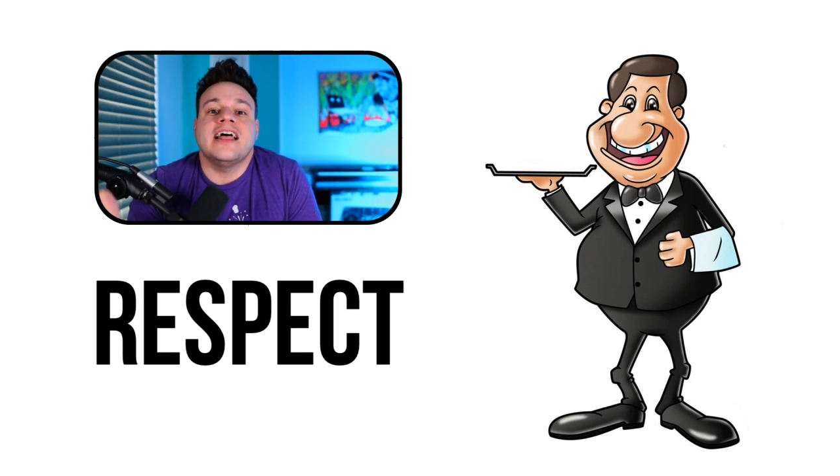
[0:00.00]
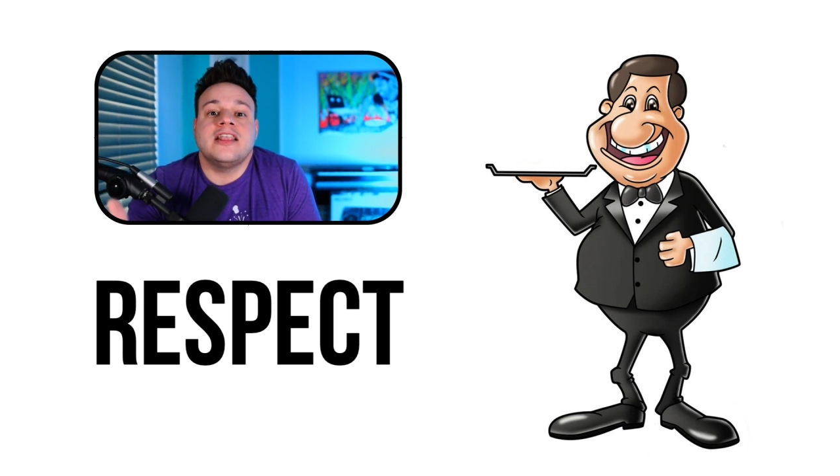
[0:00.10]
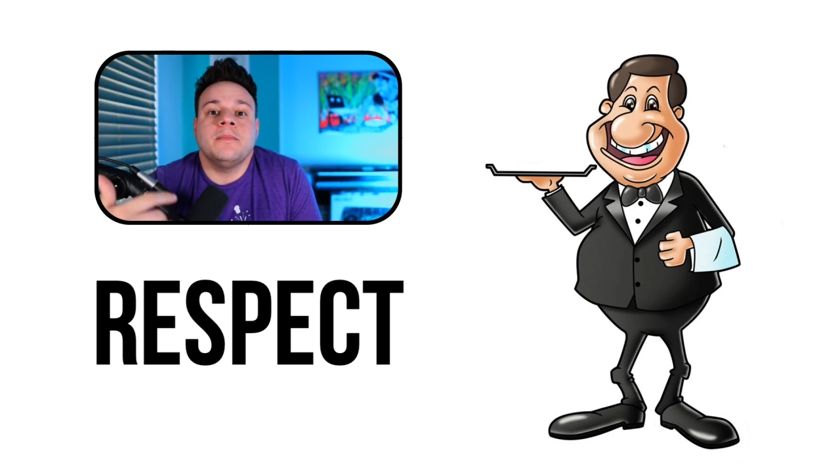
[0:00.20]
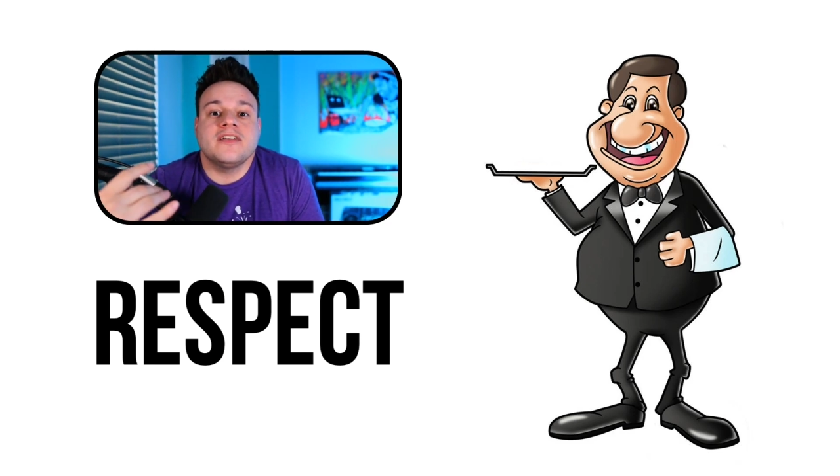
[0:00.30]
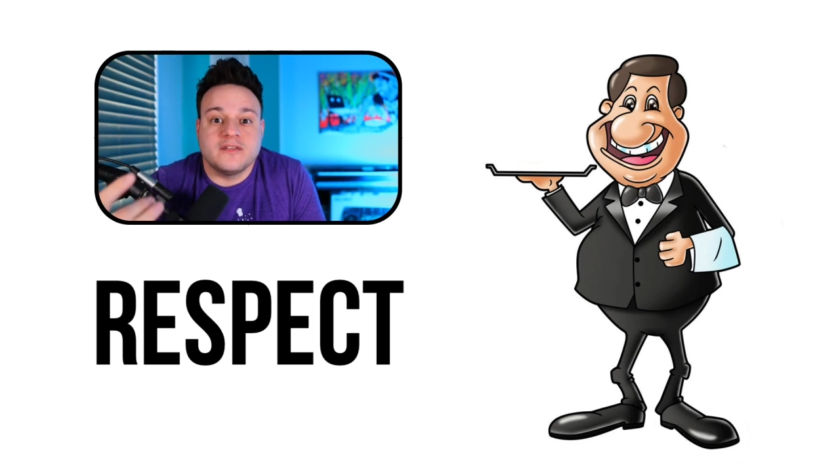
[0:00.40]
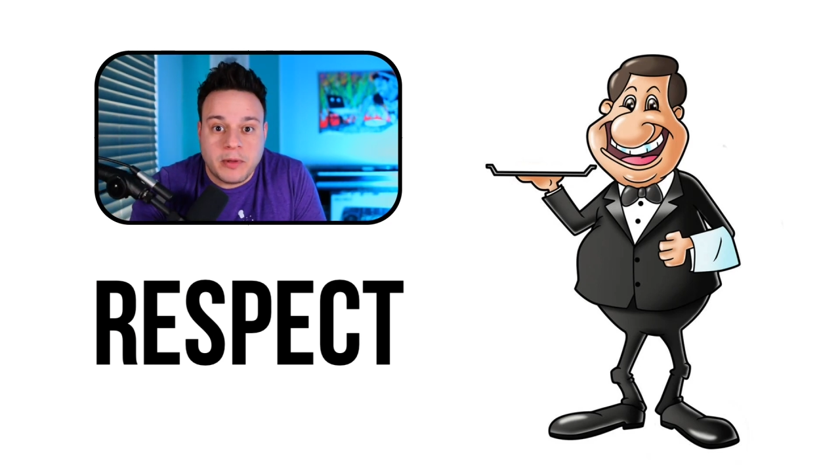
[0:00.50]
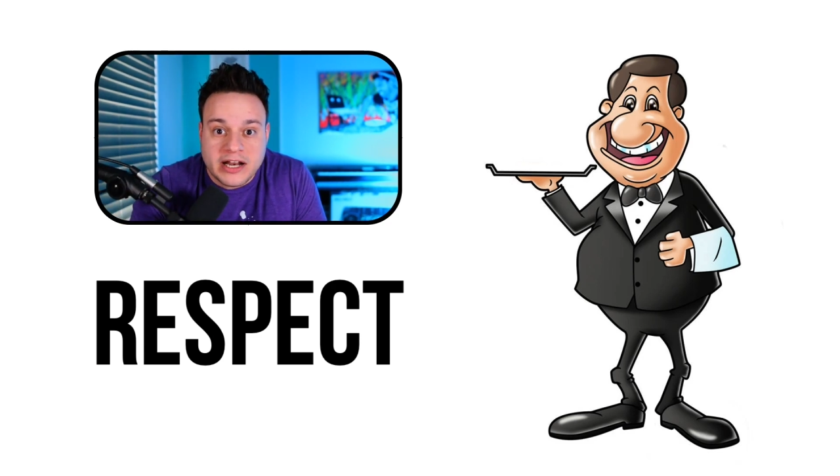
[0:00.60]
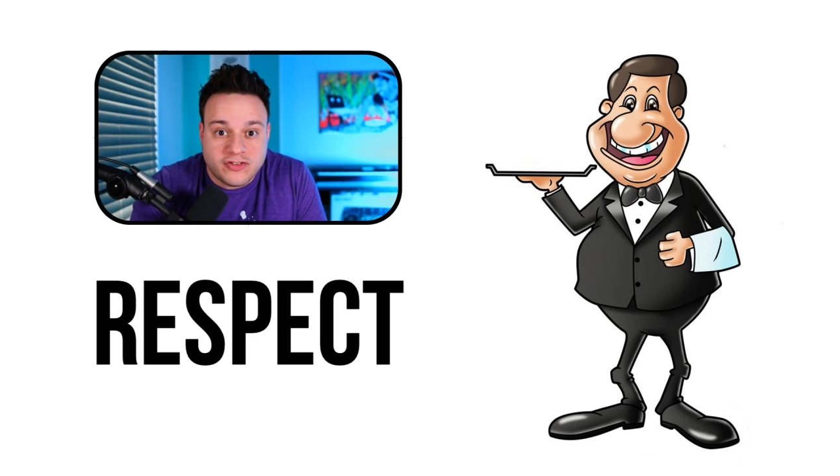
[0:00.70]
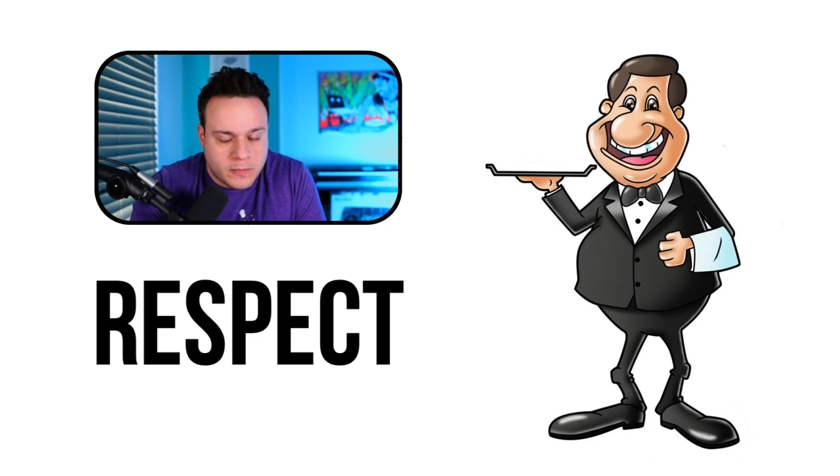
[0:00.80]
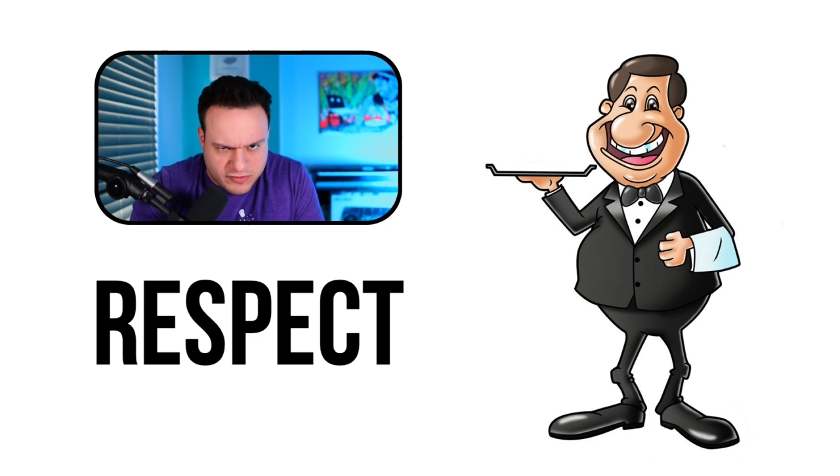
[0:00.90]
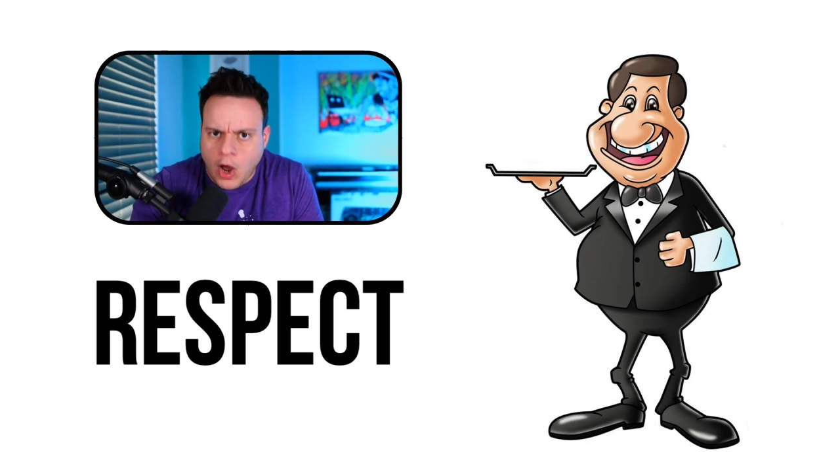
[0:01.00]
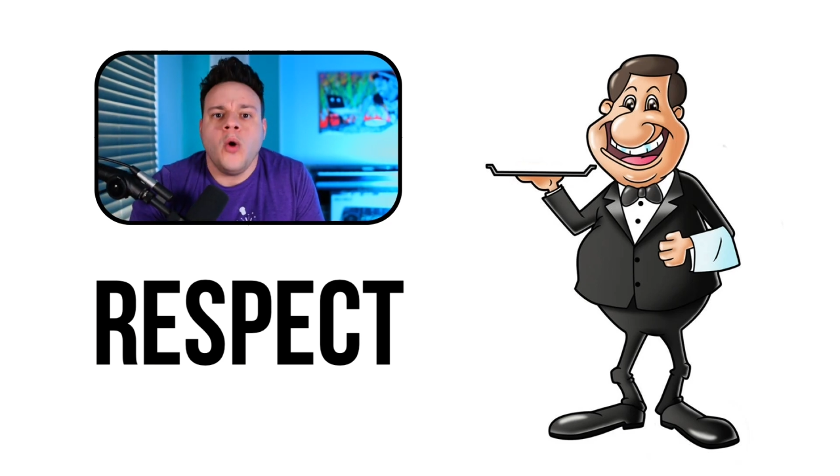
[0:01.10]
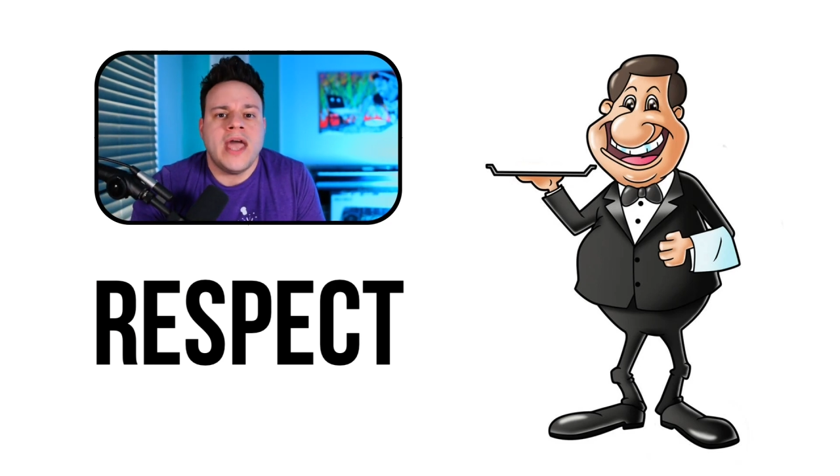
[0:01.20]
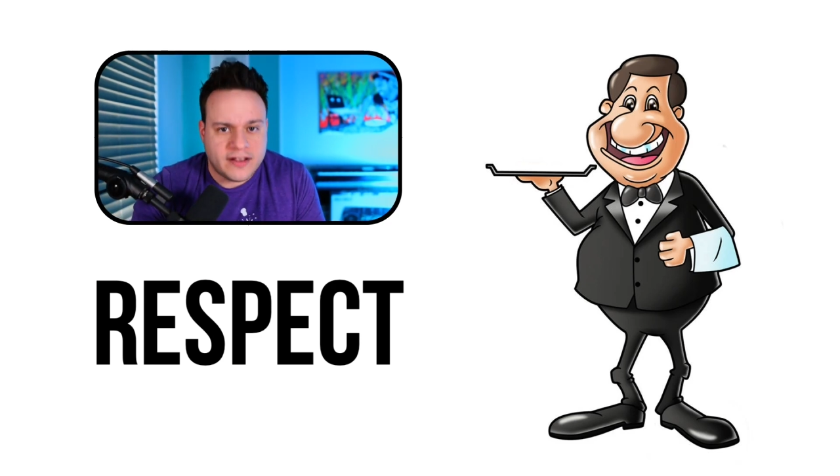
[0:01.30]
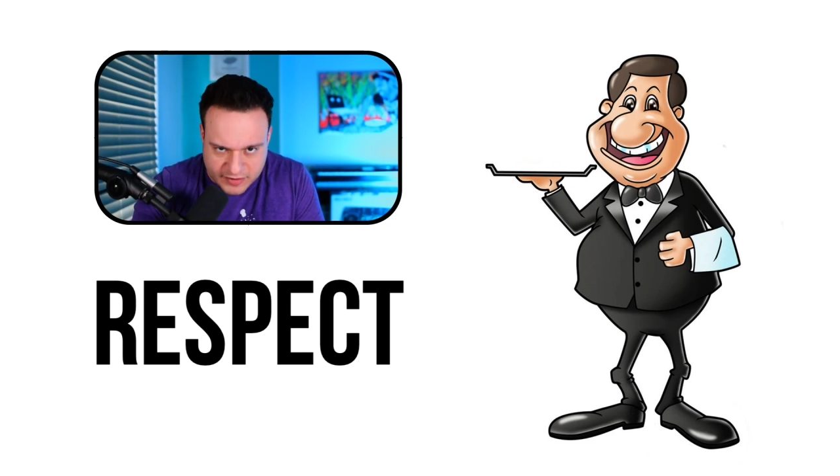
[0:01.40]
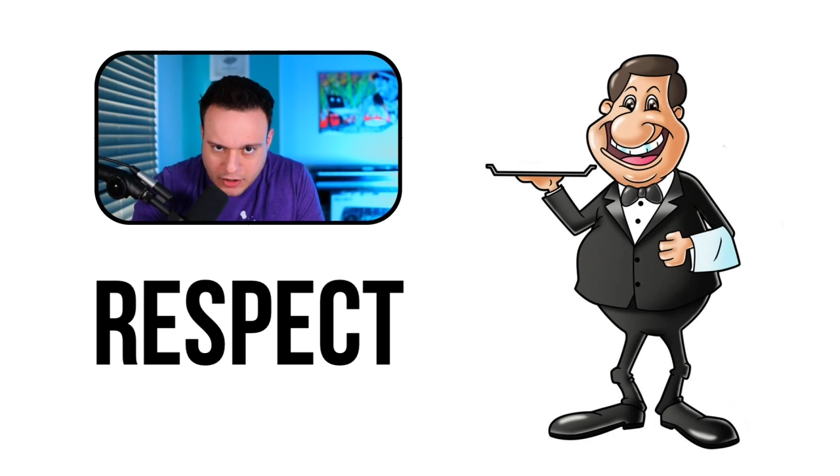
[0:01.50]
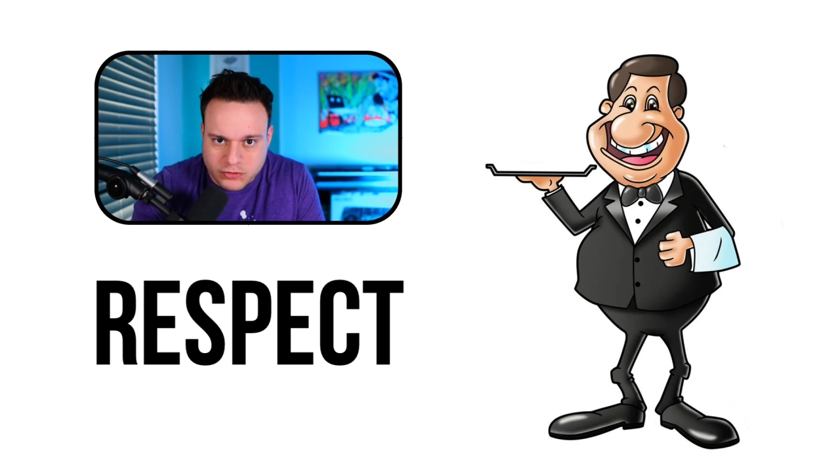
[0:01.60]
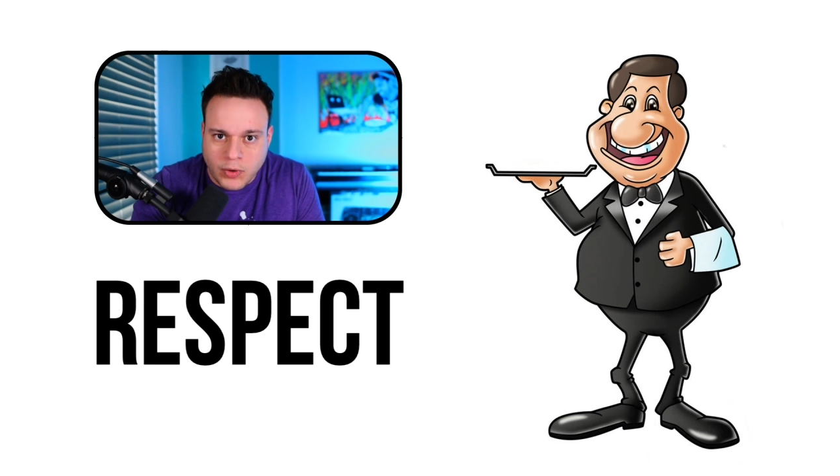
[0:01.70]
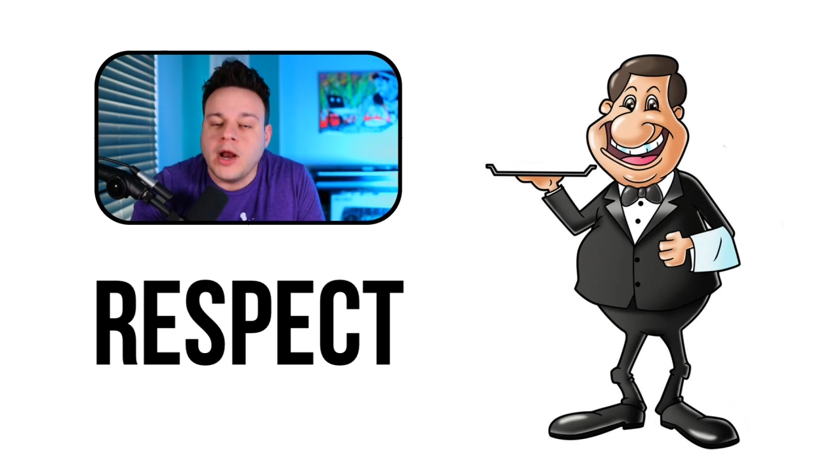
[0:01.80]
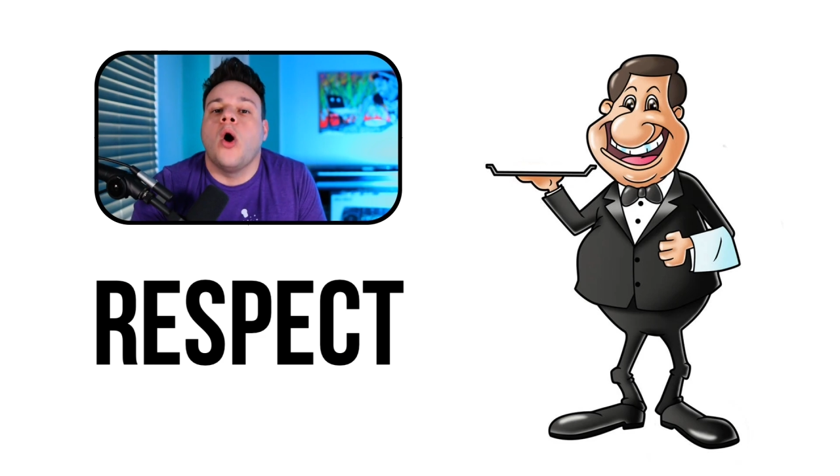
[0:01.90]
Let them explain it to him and say, okay,
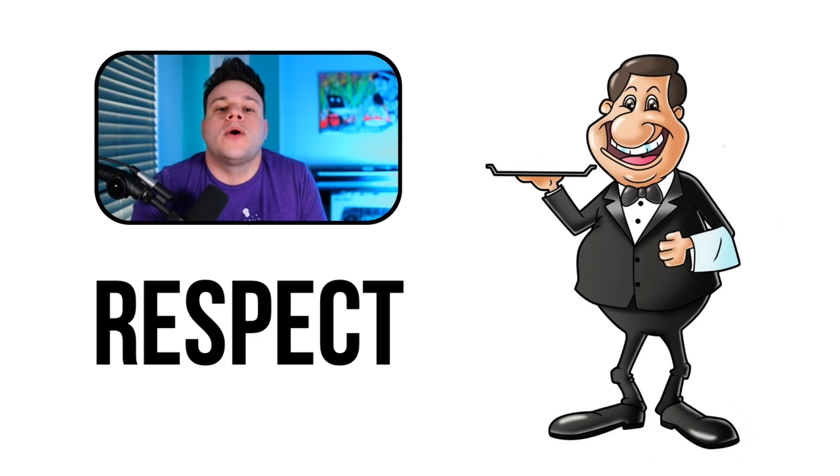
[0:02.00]
sounds great.